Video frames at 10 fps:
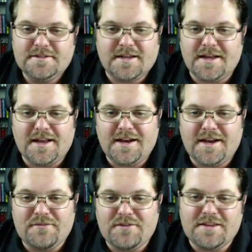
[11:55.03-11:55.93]
I didn't
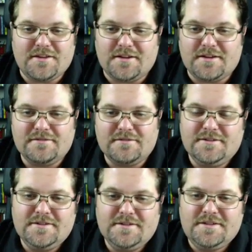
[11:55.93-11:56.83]
have anything.
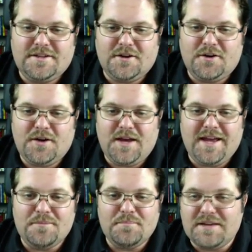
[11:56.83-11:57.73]

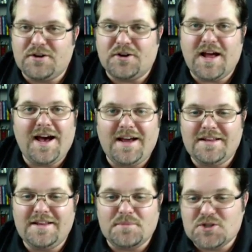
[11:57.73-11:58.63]
And believe it or
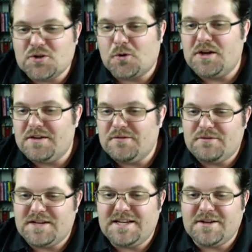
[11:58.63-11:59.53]
not, the majority of the
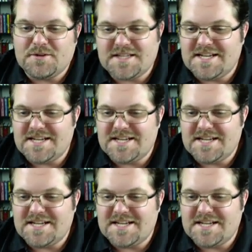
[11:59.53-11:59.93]
videos that